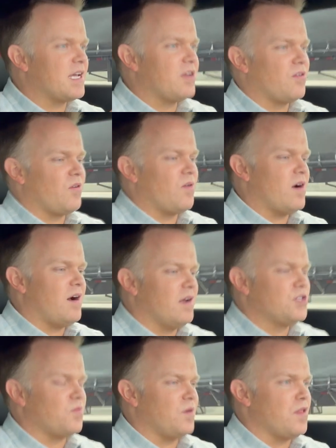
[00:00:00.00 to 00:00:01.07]
your
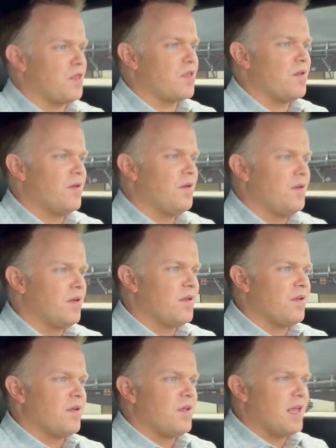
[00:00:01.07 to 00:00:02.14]
garage with
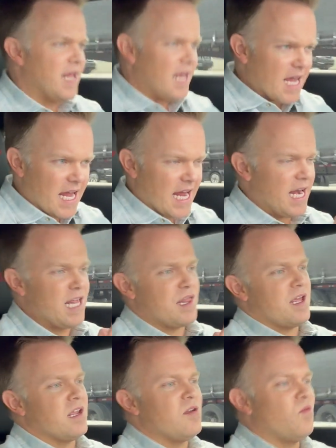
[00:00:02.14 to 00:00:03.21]

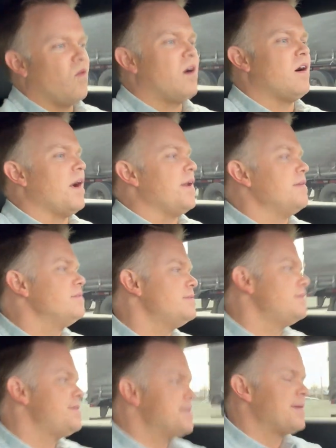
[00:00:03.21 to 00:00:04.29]
anything you want,
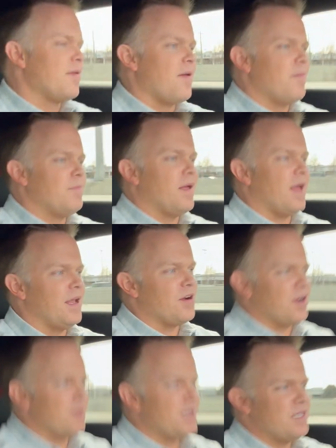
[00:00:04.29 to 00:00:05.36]
and you're
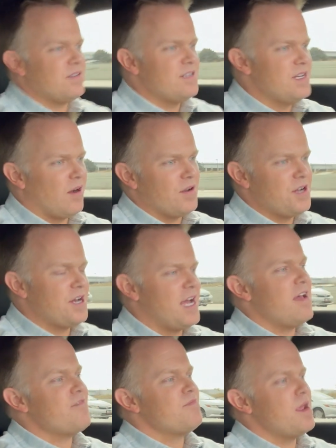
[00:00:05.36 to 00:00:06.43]
gonna be, you know, you're gonna
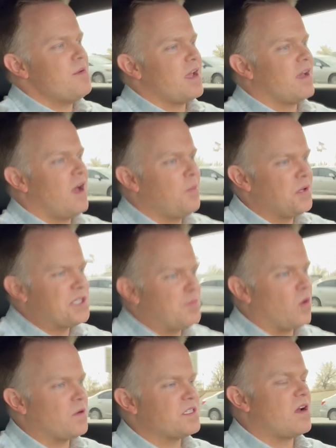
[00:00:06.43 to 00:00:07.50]
have maybe a couple
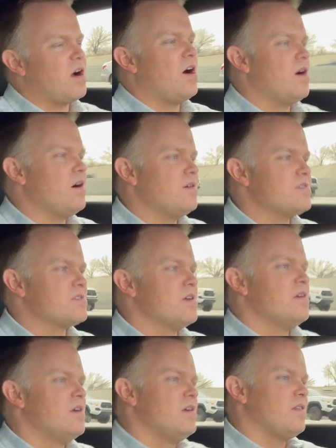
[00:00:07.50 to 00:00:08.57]
sports cars,
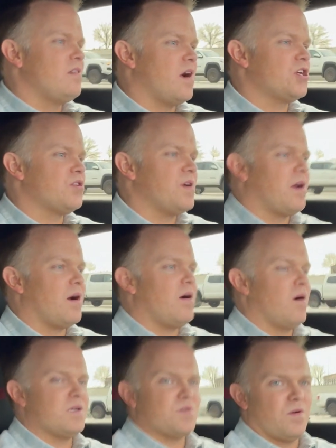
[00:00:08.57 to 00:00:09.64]
luxury
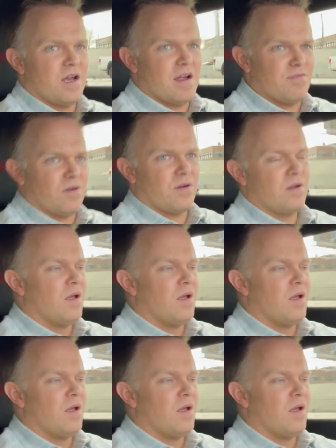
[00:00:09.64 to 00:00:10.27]
cars, whatever.